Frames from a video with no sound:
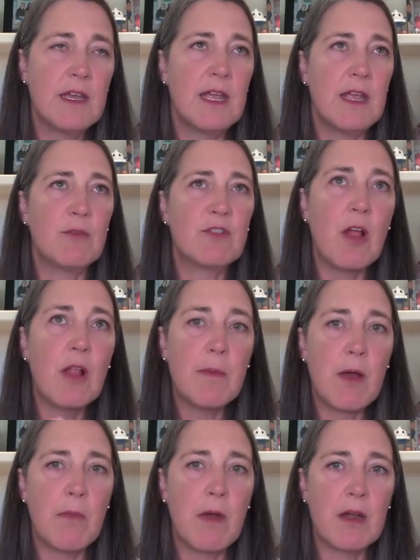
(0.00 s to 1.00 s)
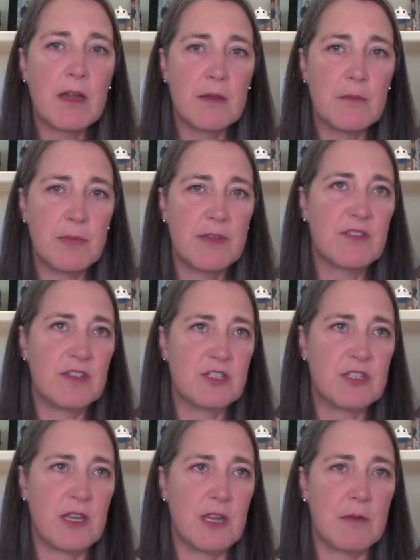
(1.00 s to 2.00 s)
it was all about market
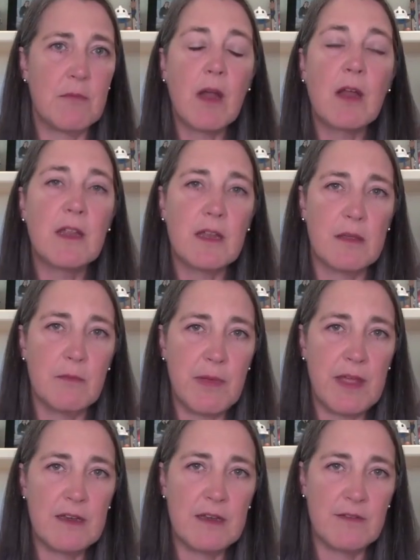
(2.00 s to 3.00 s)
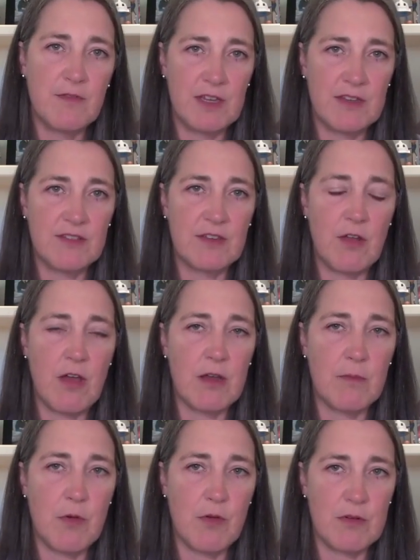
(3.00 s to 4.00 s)
positioning and market competitiveness in
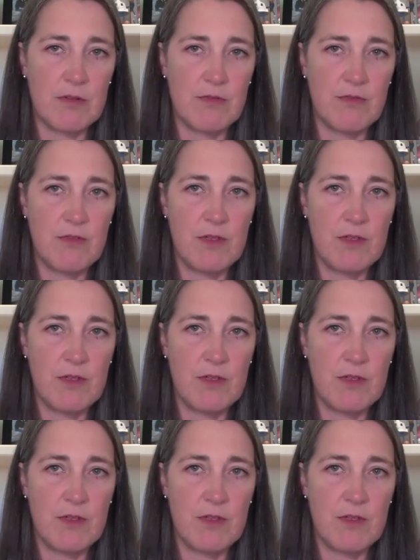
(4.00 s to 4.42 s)
automotive.